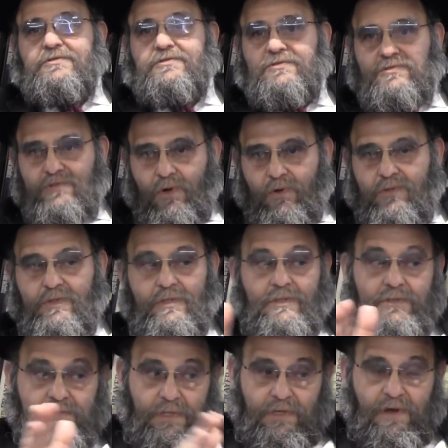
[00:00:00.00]
So
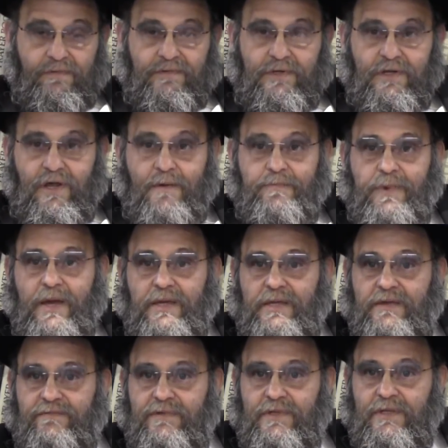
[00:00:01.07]
they covered it up by
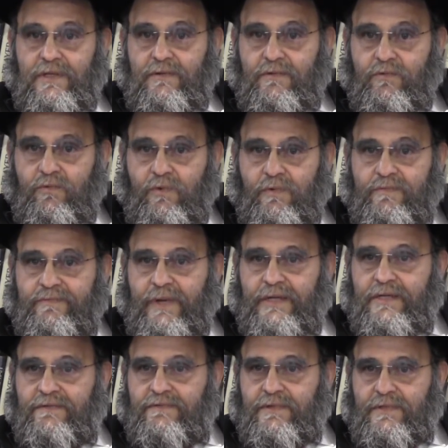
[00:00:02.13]
giving by
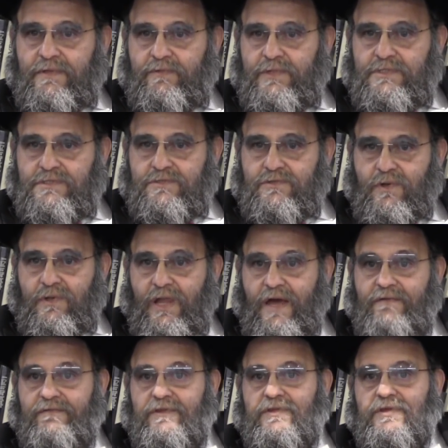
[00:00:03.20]
giving Wiesenthal
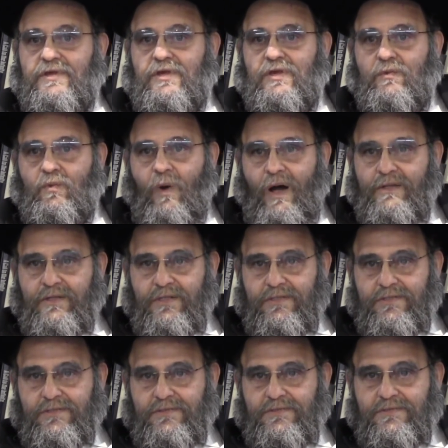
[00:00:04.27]
everything he
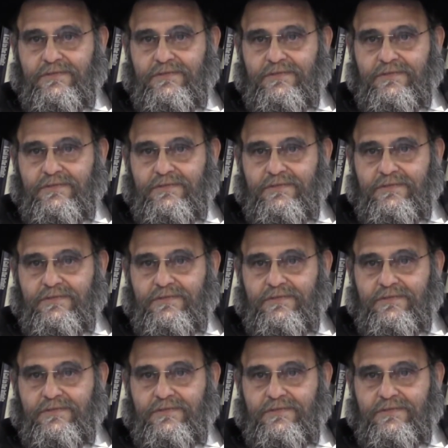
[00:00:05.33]
wanted.